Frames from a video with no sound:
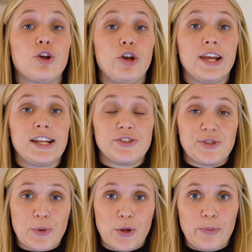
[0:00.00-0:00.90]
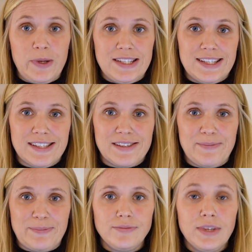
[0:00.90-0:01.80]
learning into smaller pieces.
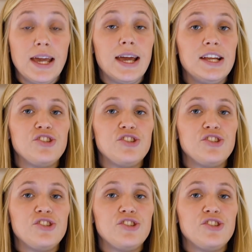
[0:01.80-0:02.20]
In